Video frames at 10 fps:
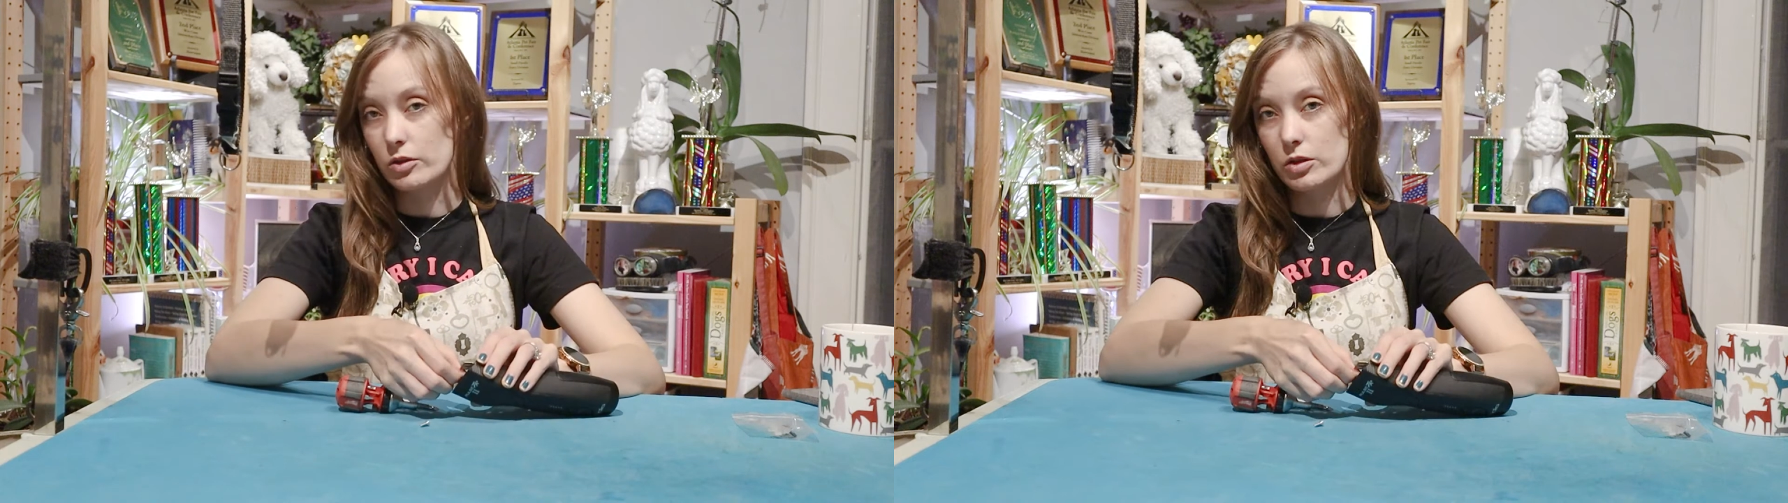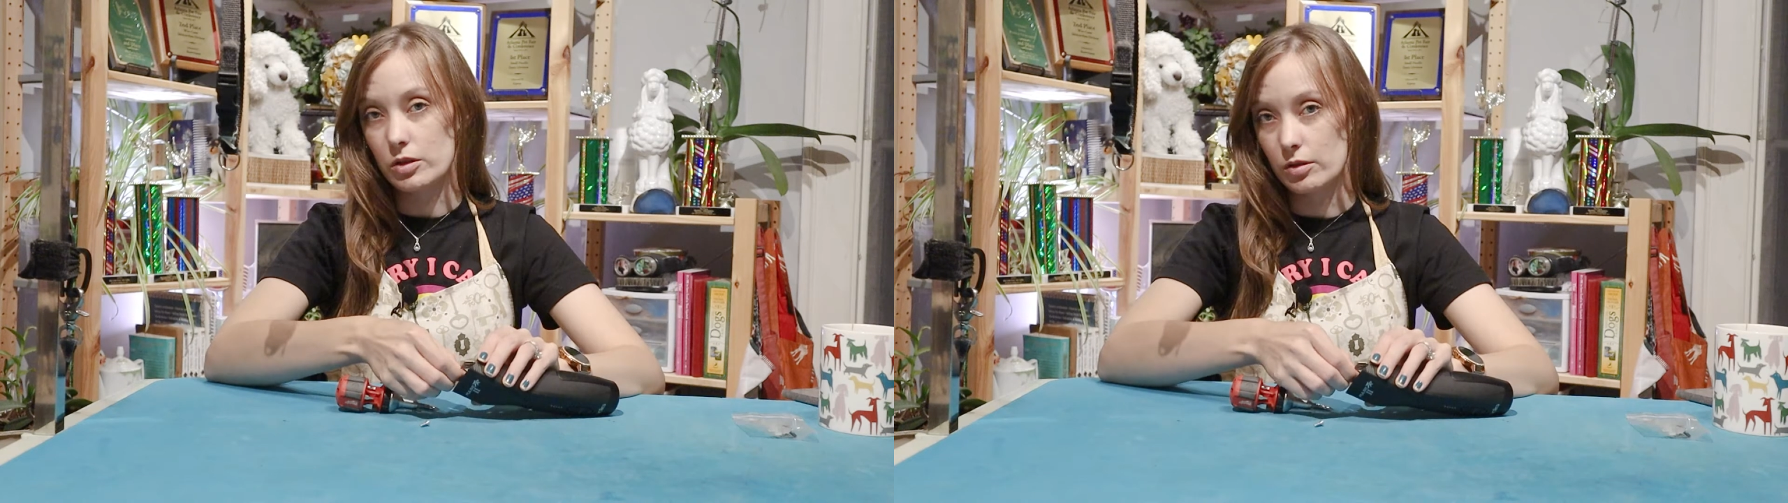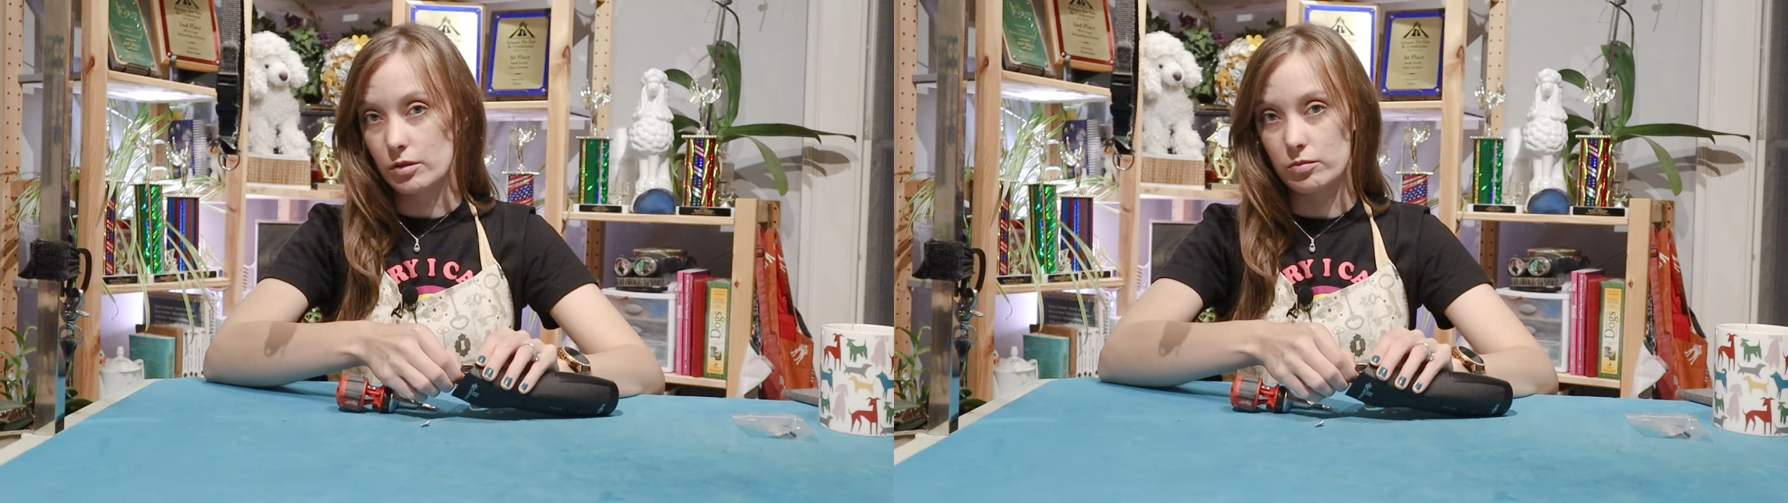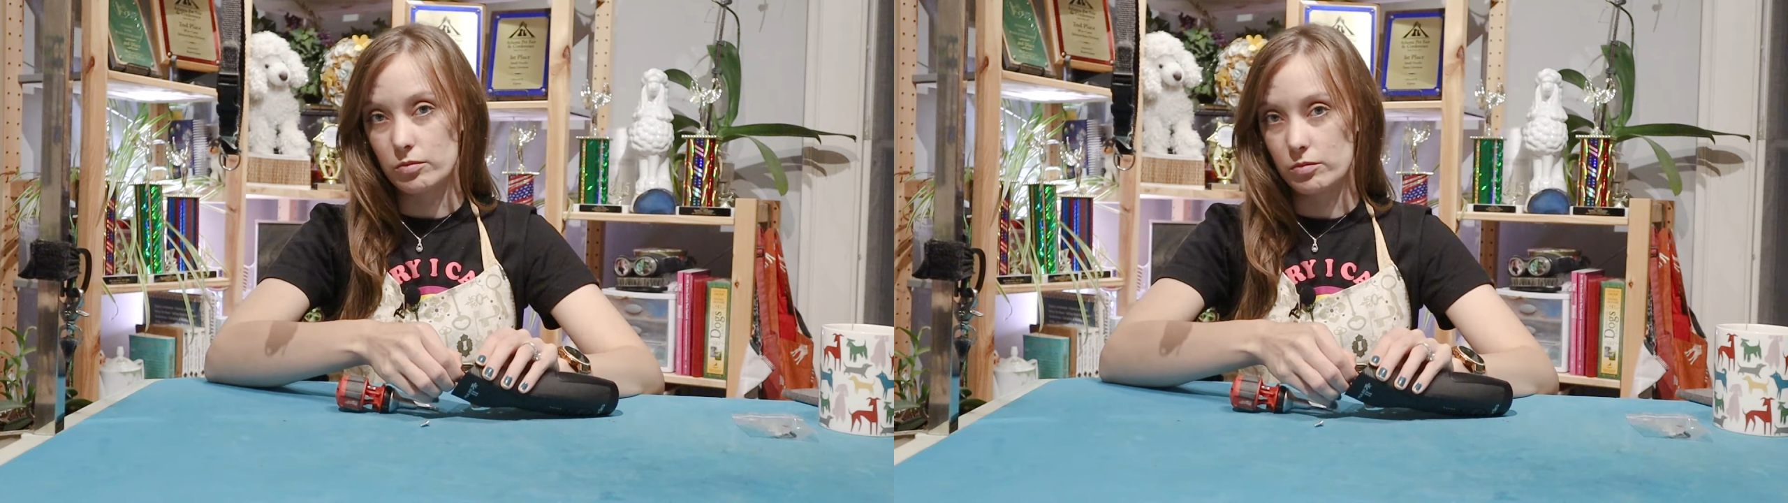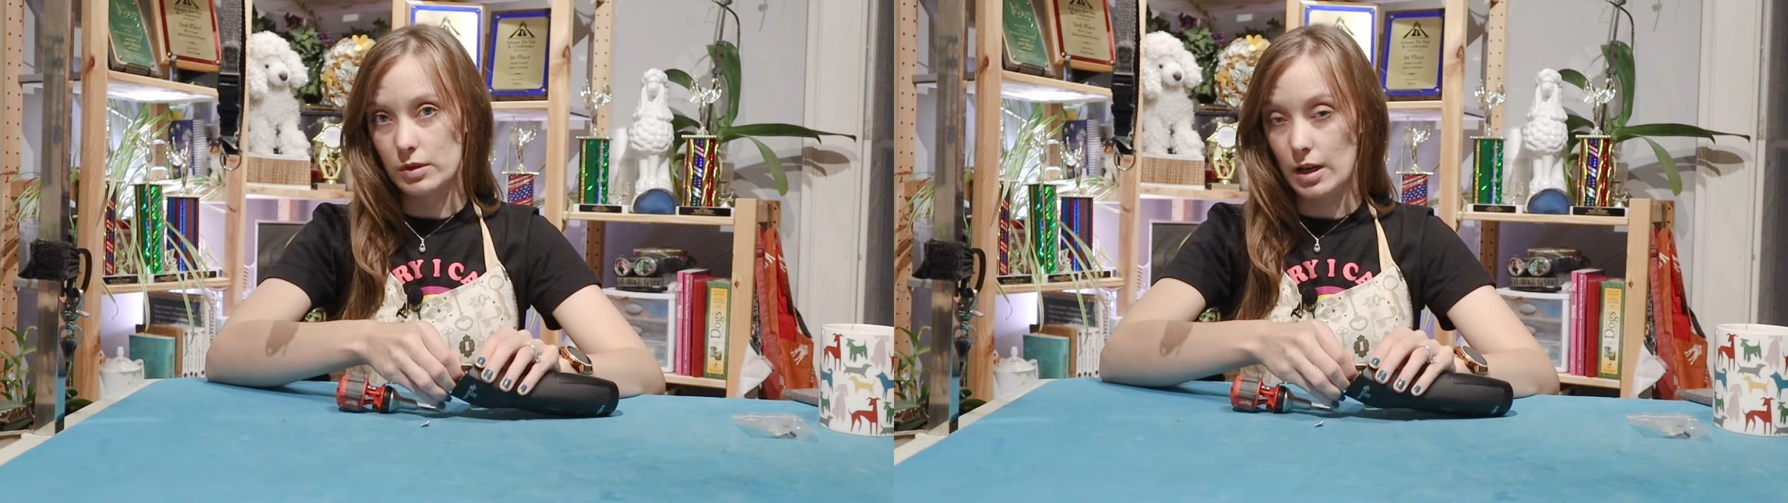still
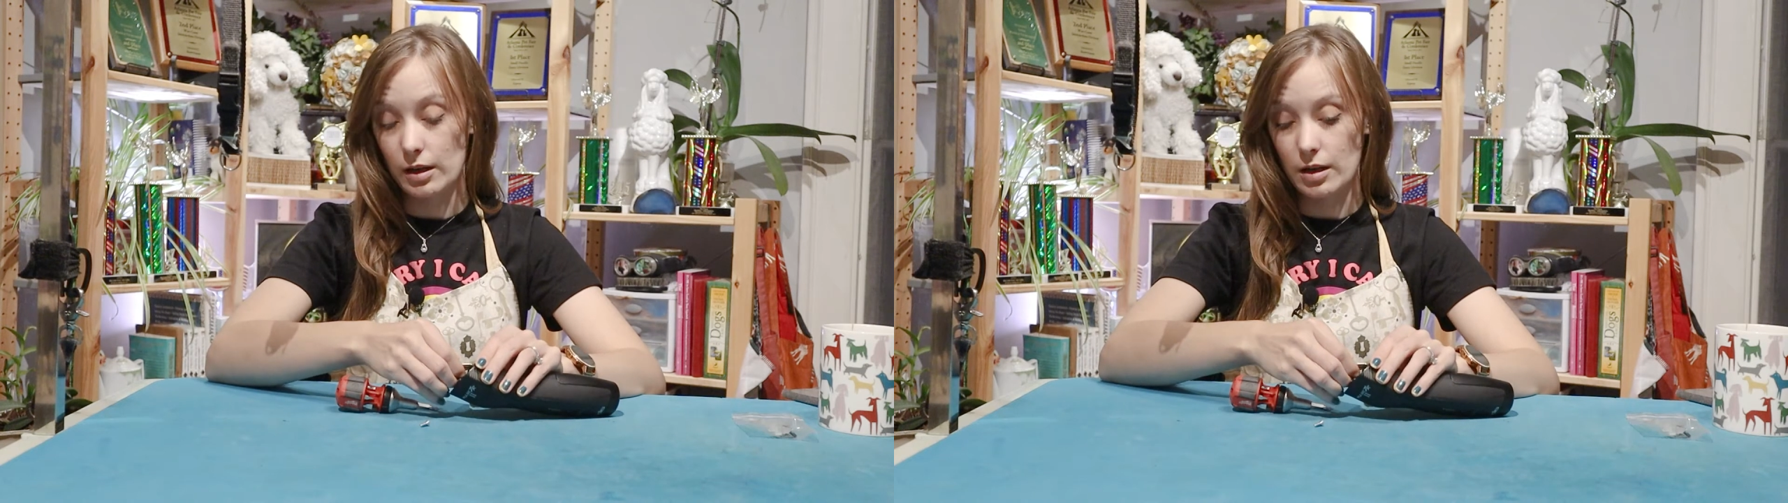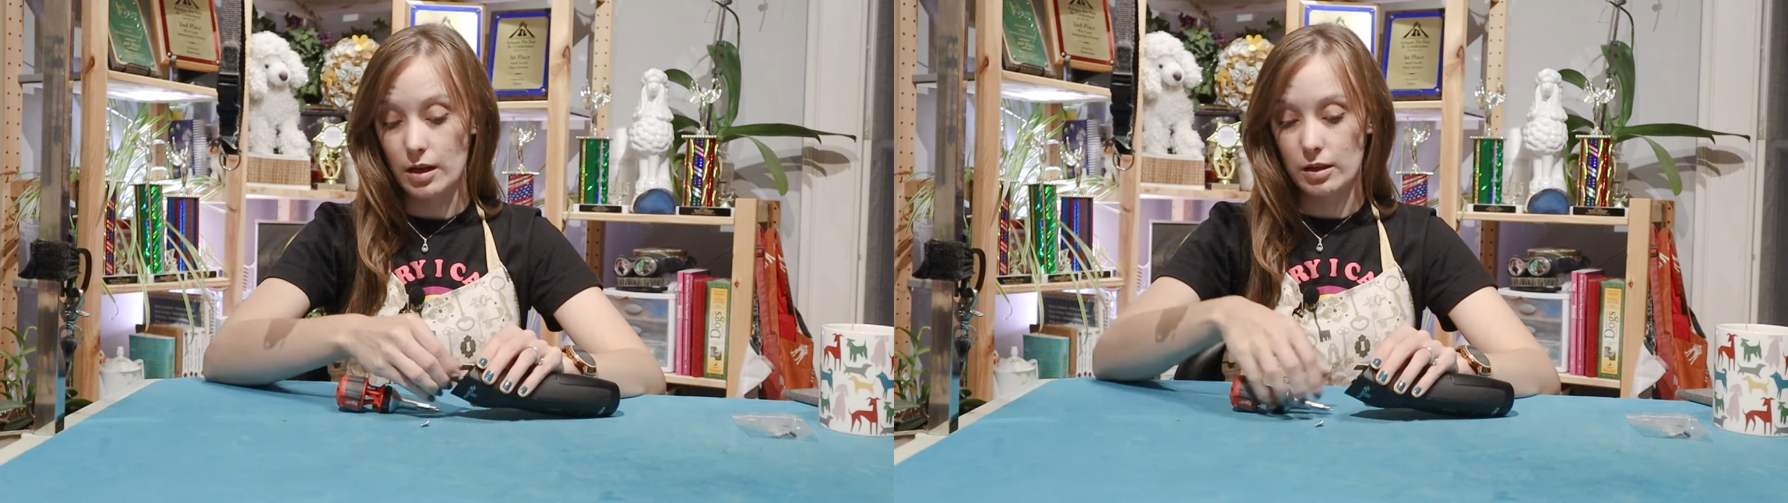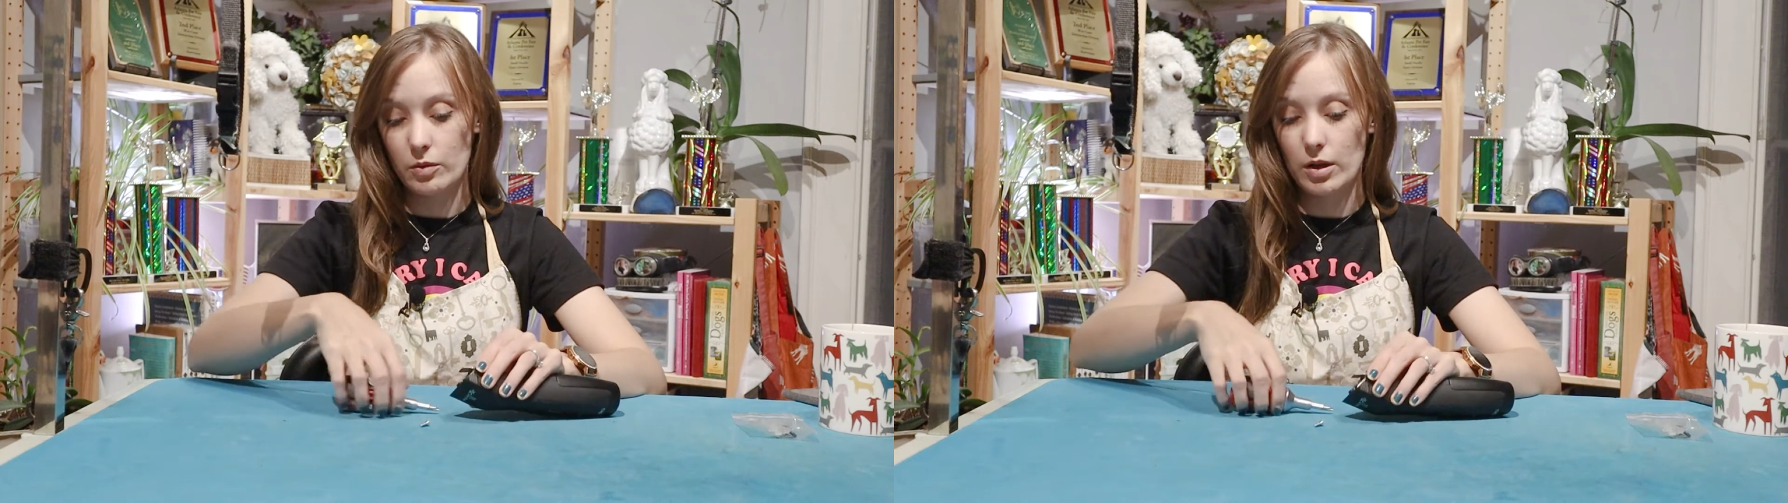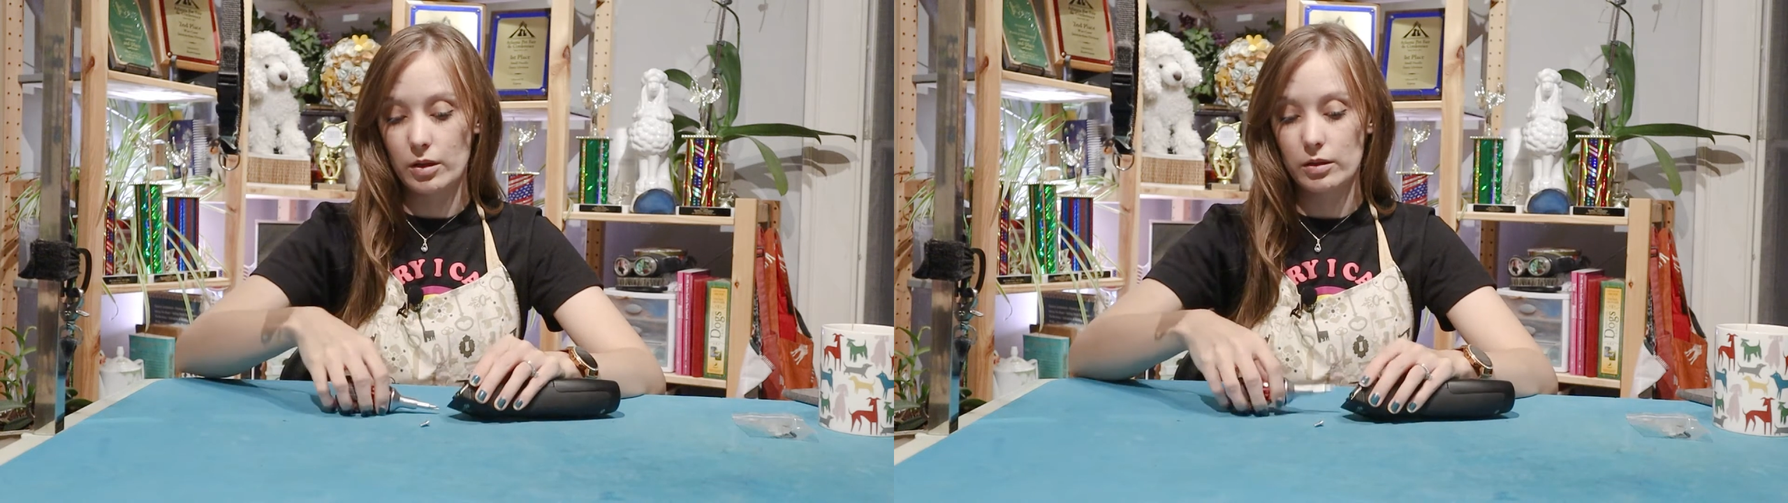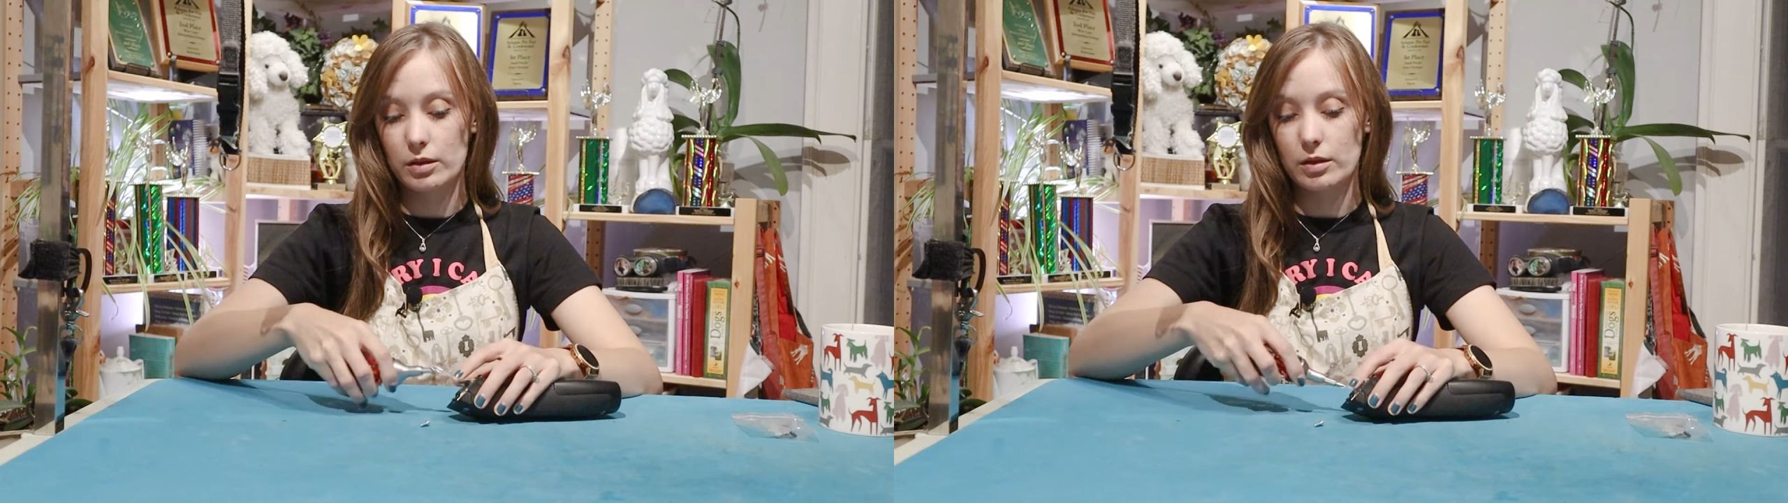not cutting
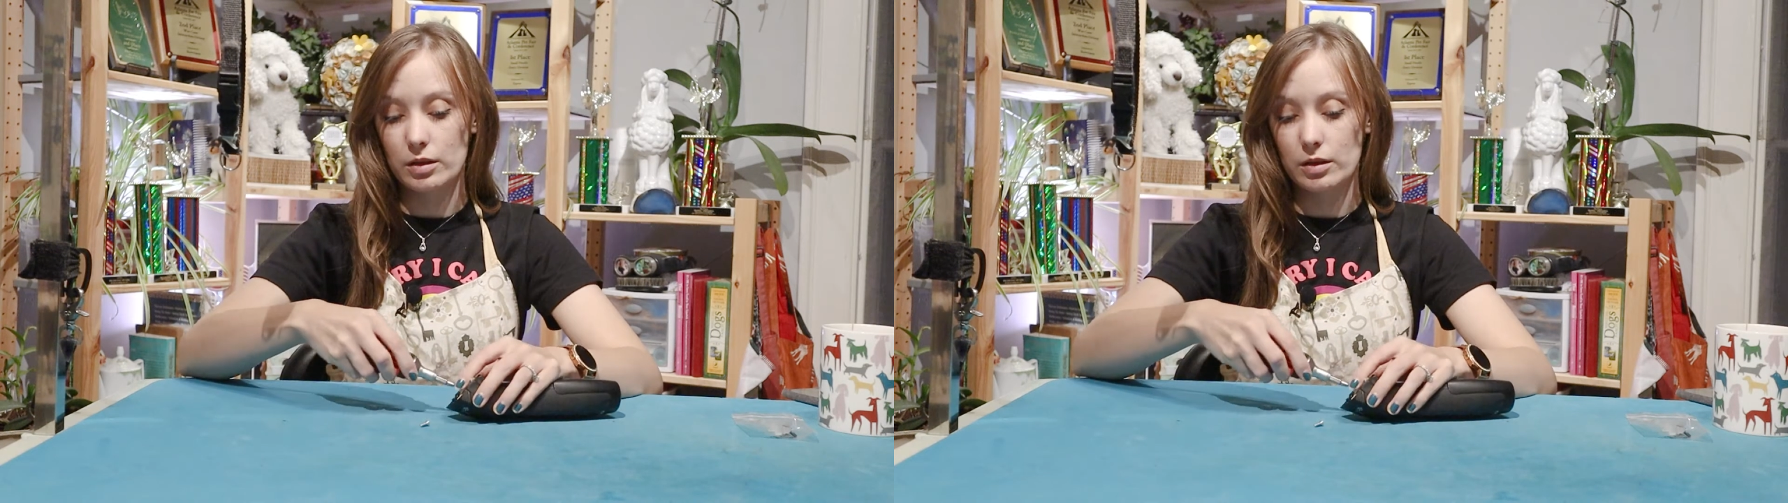well,